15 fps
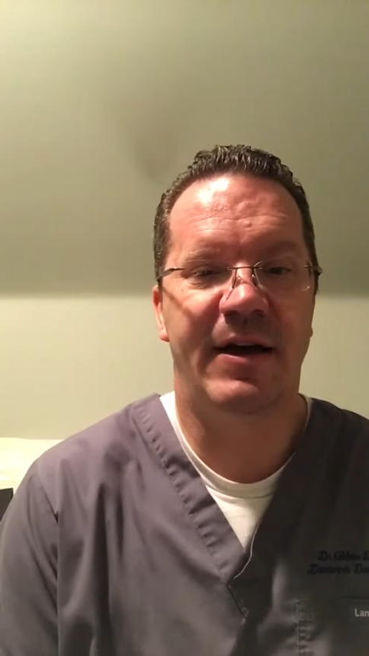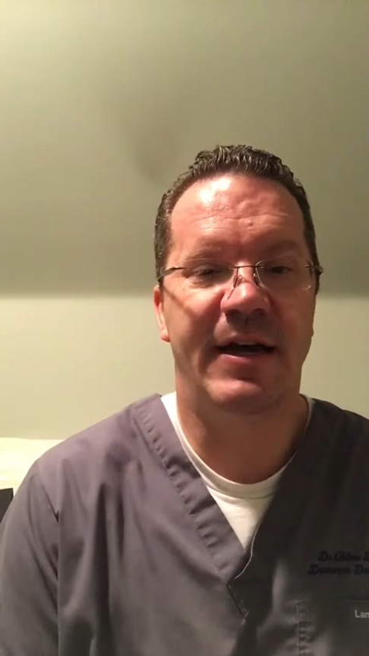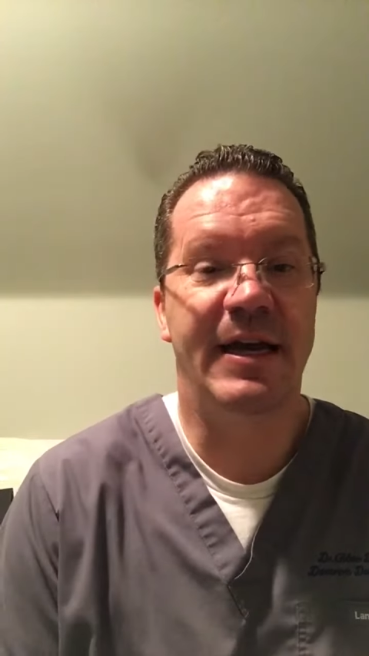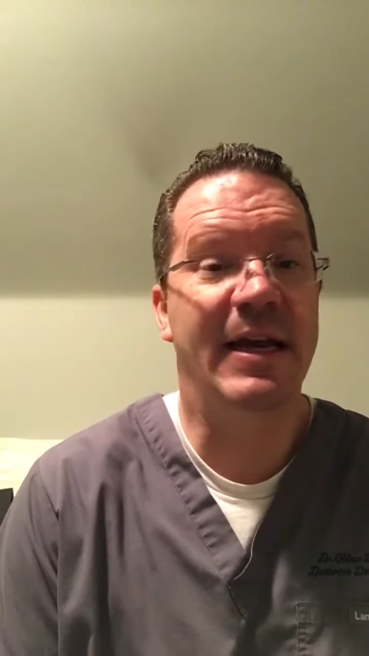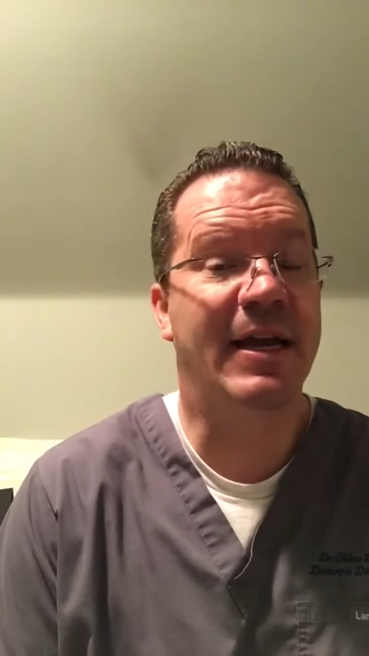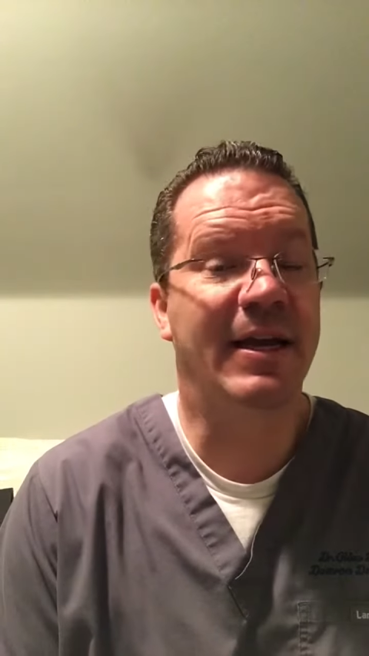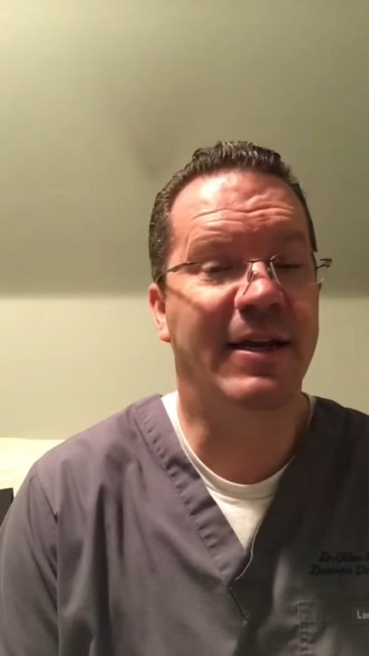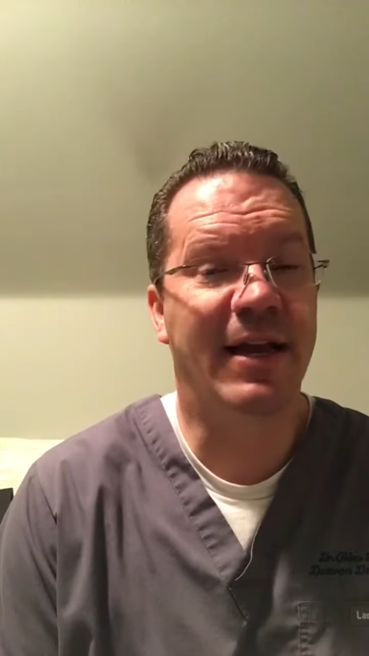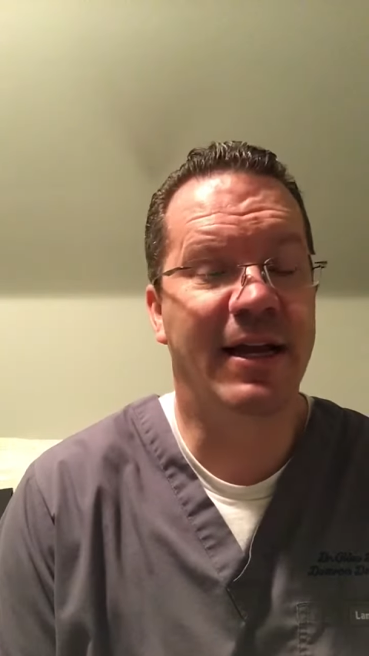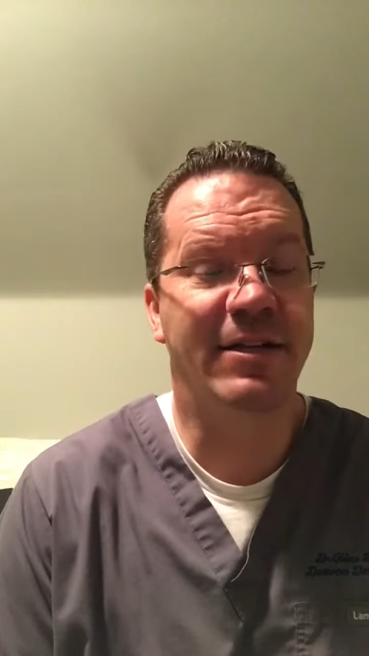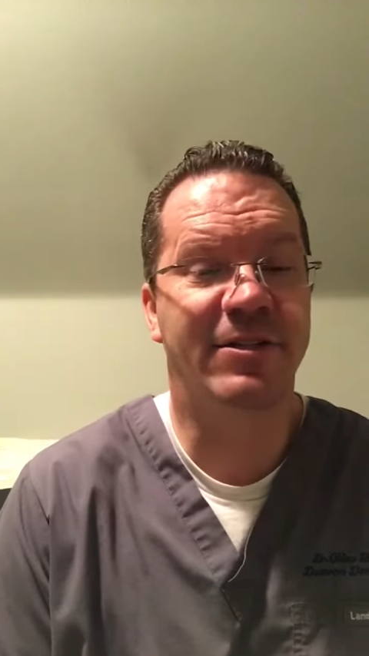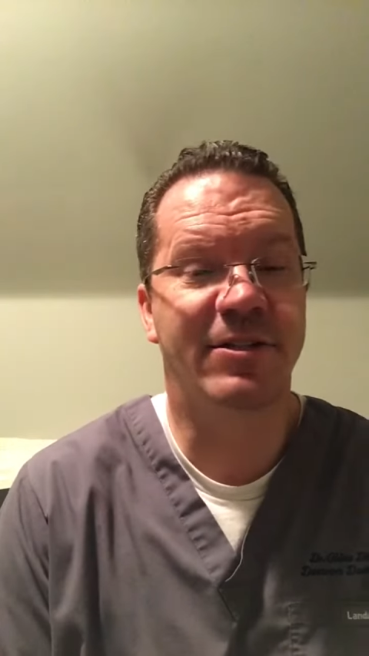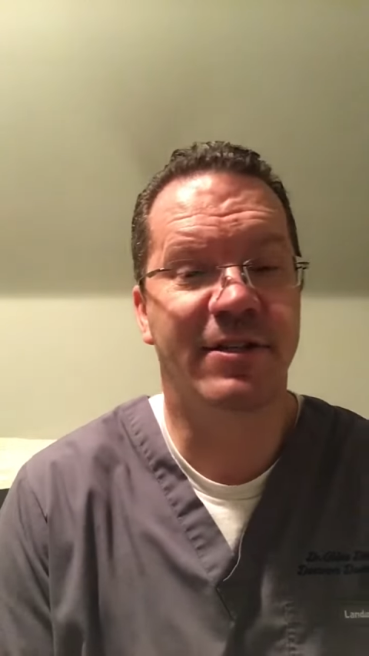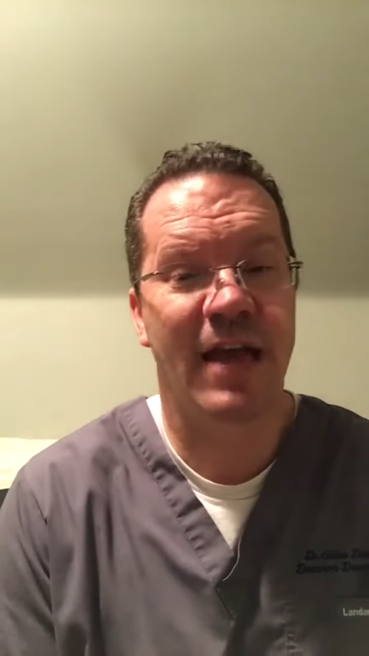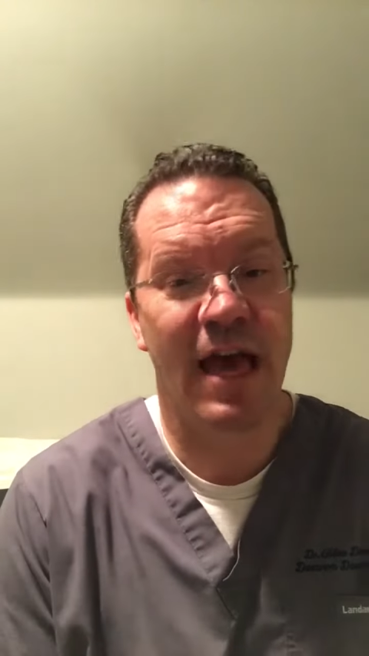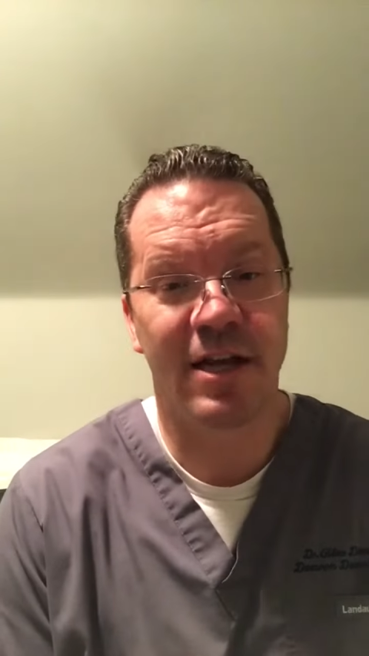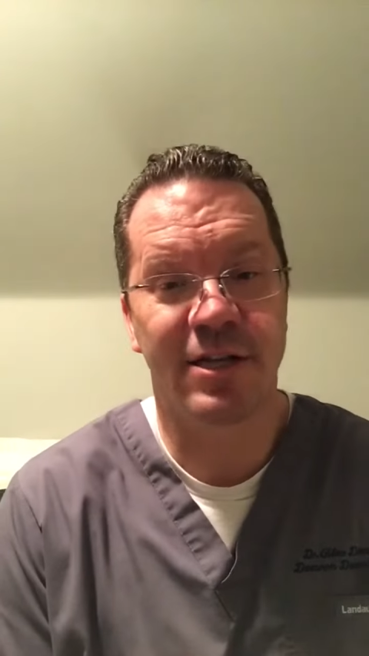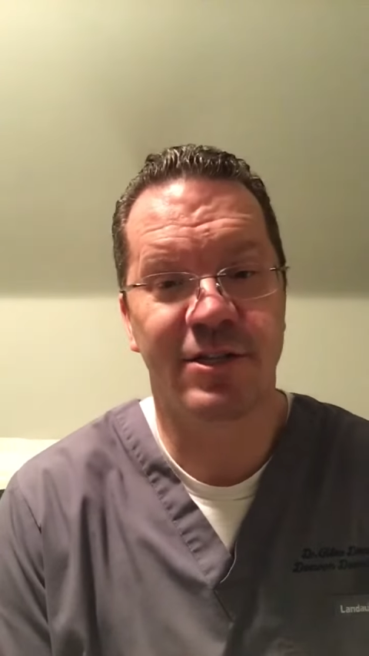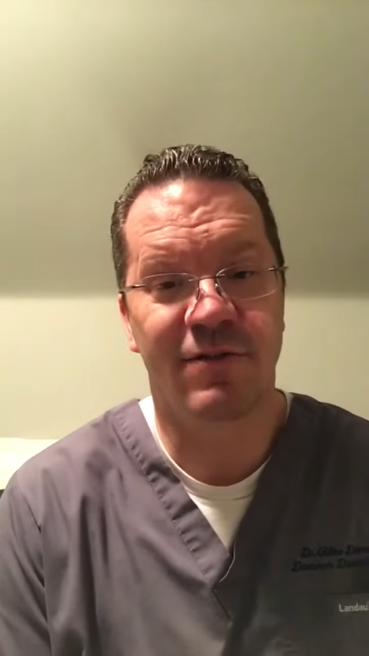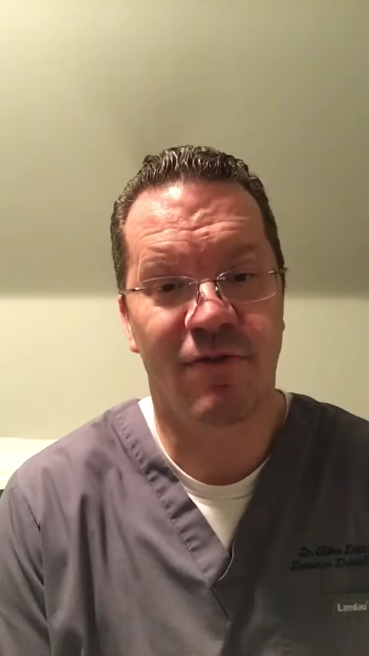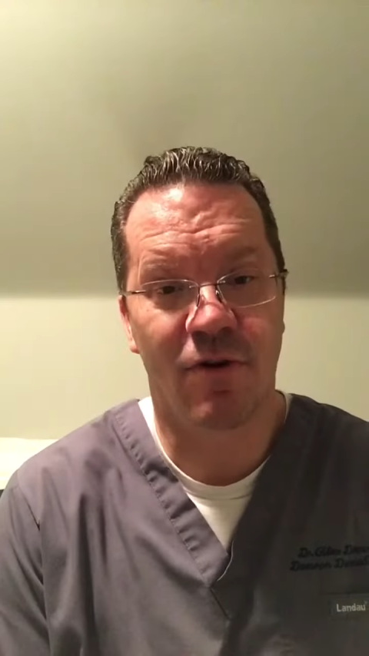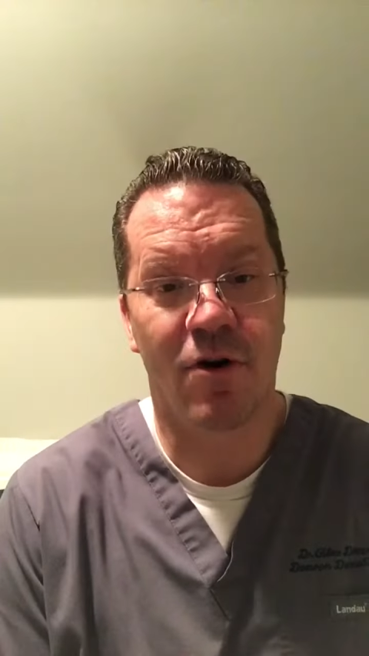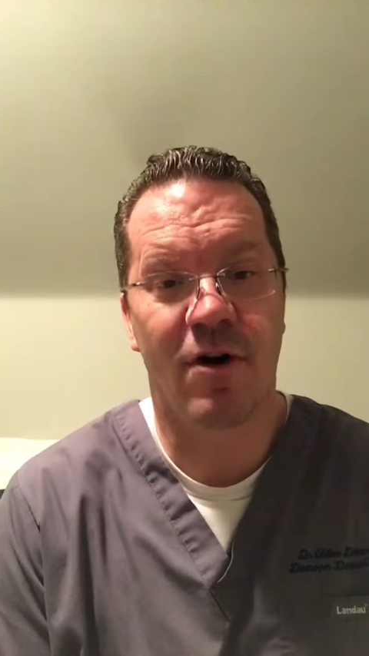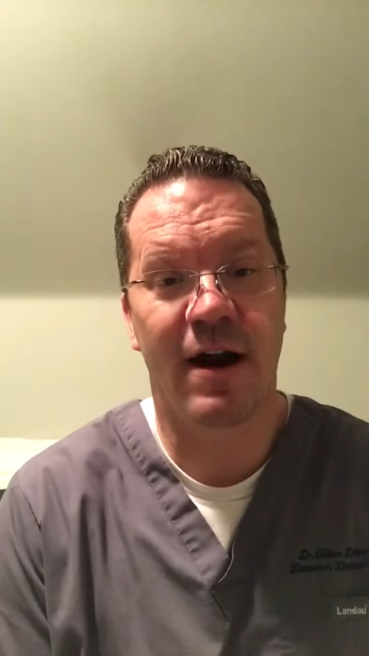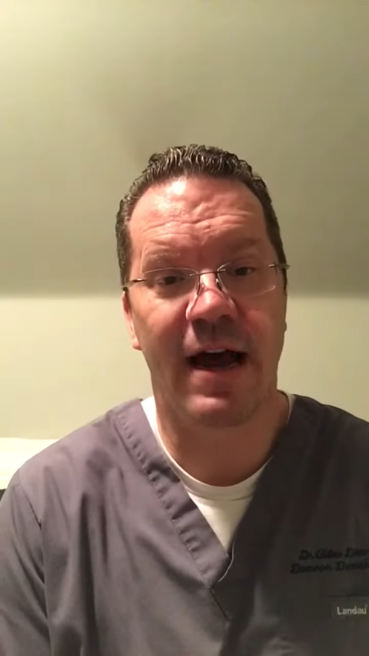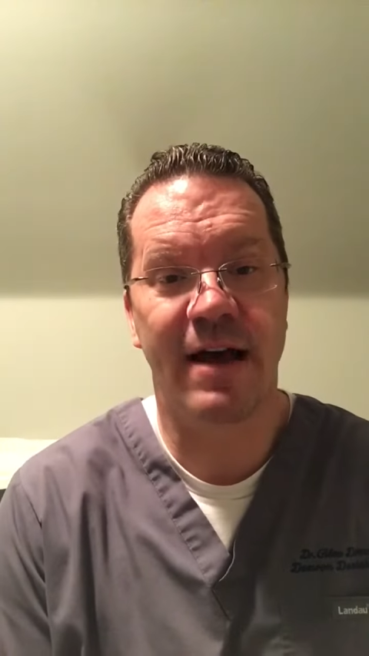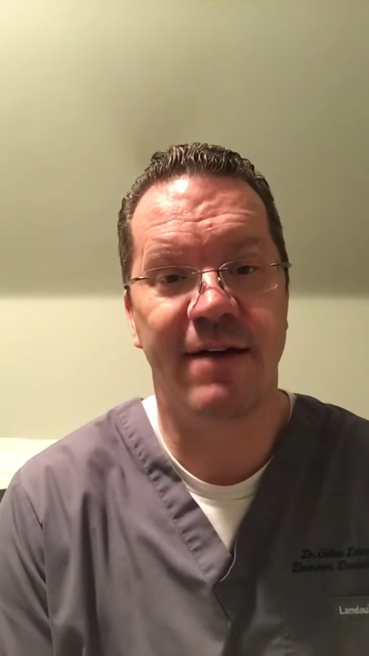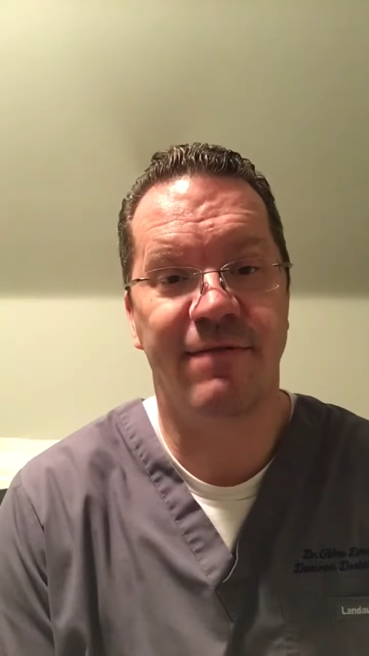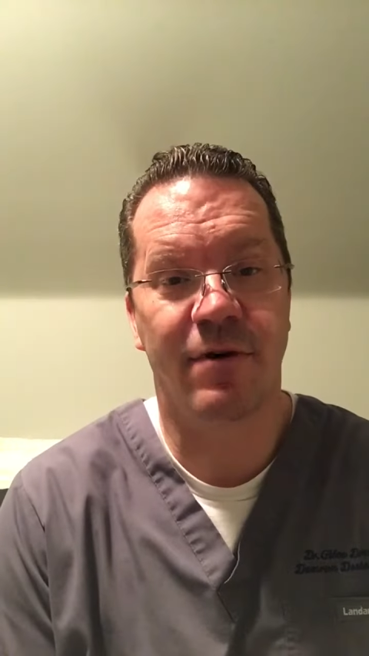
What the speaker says: It contains stannous fluoride